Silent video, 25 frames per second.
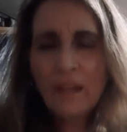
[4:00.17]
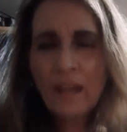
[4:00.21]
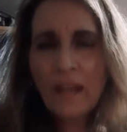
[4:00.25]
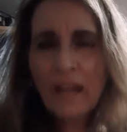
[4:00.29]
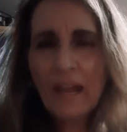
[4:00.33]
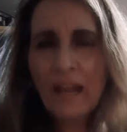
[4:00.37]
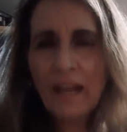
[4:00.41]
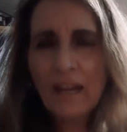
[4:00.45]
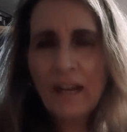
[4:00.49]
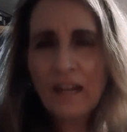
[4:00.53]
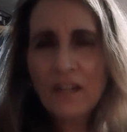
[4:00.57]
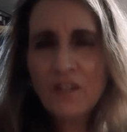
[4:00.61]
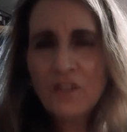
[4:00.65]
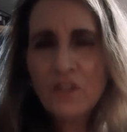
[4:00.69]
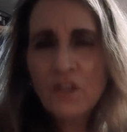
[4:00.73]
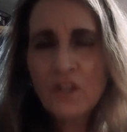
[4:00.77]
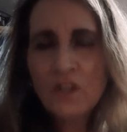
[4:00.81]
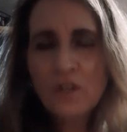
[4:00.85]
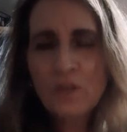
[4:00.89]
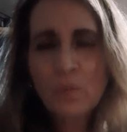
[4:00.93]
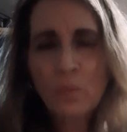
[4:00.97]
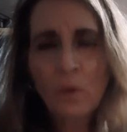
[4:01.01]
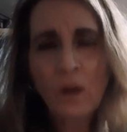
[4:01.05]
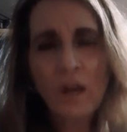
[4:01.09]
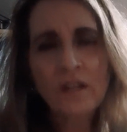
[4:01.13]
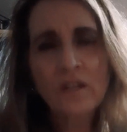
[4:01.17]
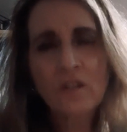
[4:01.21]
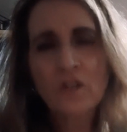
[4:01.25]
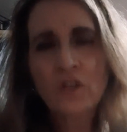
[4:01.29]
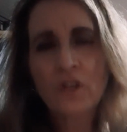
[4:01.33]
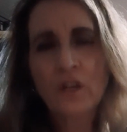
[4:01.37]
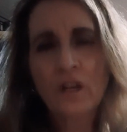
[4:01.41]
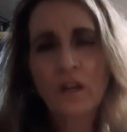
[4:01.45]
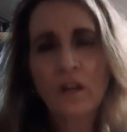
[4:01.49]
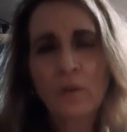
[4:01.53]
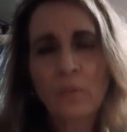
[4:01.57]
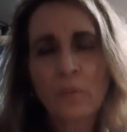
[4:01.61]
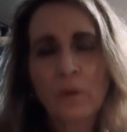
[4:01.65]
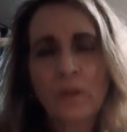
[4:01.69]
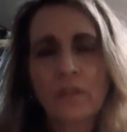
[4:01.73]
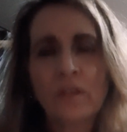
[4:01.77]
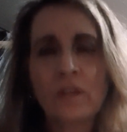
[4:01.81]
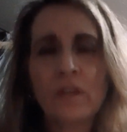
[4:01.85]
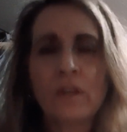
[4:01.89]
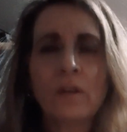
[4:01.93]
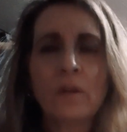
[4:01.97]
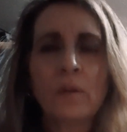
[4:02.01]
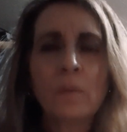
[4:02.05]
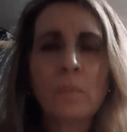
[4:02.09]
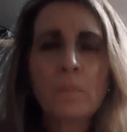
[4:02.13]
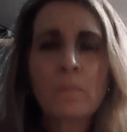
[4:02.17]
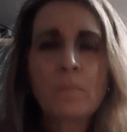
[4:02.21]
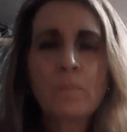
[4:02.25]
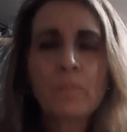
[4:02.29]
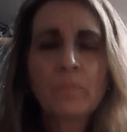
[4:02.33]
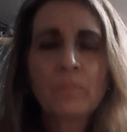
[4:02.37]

And I just wanted to share it with you.